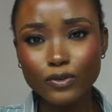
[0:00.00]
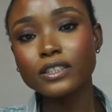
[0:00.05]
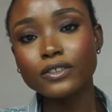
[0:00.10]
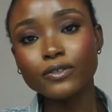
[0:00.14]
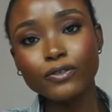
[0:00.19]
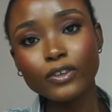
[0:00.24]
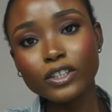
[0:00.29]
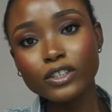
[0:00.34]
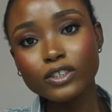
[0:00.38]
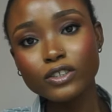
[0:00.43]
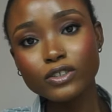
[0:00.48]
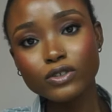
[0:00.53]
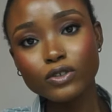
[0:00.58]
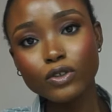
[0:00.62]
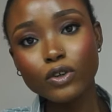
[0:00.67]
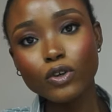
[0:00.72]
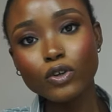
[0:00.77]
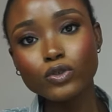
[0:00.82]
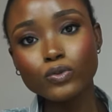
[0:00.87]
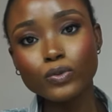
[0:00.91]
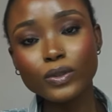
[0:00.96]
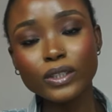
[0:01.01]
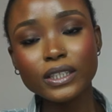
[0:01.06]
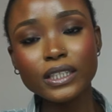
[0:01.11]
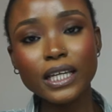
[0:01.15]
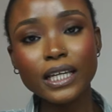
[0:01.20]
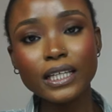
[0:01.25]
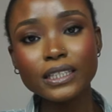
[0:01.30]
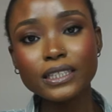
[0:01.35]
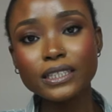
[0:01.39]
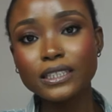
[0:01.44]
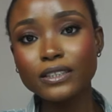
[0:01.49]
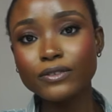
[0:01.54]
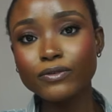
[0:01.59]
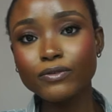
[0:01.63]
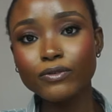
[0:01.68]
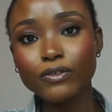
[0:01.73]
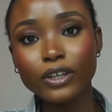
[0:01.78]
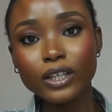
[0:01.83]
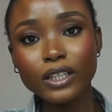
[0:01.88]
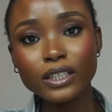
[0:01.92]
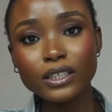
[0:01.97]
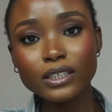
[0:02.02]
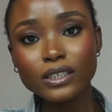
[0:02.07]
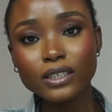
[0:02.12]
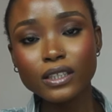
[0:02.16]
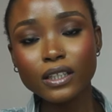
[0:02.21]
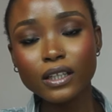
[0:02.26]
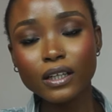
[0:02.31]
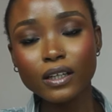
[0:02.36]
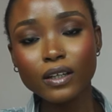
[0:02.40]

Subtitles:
Different stalls with like different